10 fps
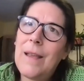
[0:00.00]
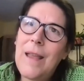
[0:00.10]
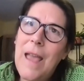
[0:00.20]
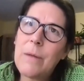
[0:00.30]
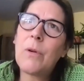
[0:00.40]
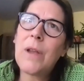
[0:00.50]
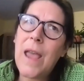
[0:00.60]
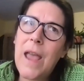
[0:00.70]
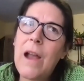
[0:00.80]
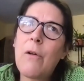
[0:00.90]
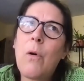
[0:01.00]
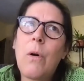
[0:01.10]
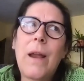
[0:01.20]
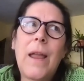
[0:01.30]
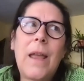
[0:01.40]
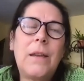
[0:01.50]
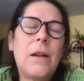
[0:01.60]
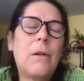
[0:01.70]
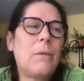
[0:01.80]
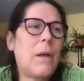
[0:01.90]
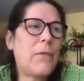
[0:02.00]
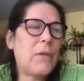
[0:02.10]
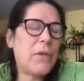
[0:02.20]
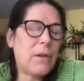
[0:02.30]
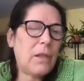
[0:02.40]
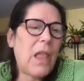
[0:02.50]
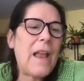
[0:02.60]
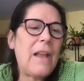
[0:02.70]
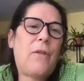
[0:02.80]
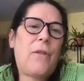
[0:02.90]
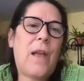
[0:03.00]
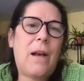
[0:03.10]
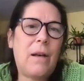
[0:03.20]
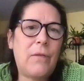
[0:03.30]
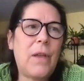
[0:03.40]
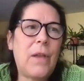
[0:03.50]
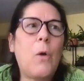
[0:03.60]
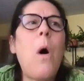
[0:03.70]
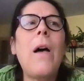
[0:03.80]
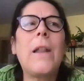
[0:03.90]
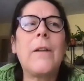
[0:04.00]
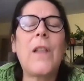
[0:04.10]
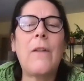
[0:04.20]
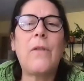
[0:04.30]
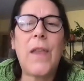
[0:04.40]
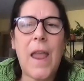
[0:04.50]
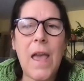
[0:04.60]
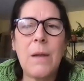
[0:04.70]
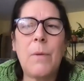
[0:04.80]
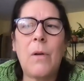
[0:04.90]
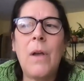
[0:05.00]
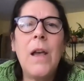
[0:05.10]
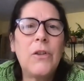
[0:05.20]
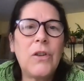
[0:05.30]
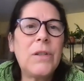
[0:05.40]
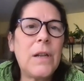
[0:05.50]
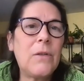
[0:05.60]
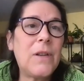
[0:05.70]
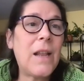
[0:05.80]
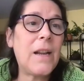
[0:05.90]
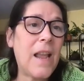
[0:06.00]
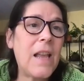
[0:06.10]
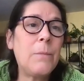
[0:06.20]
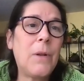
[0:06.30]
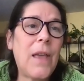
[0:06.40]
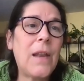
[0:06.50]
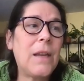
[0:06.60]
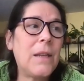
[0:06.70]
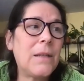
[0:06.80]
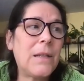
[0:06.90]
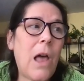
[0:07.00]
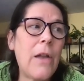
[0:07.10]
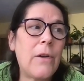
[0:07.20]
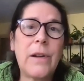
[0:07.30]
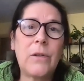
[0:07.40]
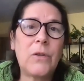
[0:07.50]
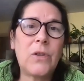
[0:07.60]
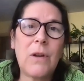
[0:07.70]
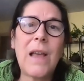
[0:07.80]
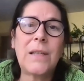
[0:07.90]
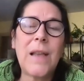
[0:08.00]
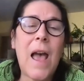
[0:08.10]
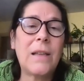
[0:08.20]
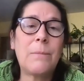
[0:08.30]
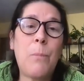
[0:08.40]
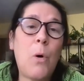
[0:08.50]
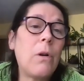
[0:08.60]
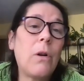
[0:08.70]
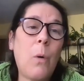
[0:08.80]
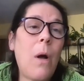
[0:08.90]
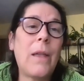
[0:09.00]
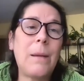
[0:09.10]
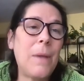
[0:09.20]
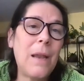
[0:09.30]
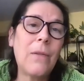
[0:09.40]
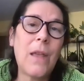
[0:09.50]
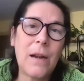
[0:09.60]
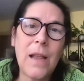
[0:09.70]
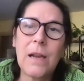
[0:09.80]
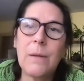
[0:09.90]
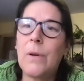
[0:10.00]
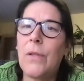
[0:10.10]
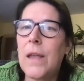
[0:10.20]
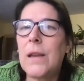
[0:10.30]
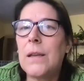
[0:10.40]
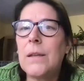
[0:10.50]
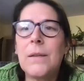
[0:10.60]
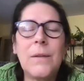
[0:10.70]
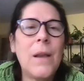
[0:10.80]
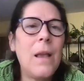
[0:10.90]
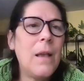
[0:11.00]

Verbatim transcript: animal care or you know the the life uh, the quality of life of the animal just understand an animal that is slaughtered under stress has poorer quality meat than an animal that is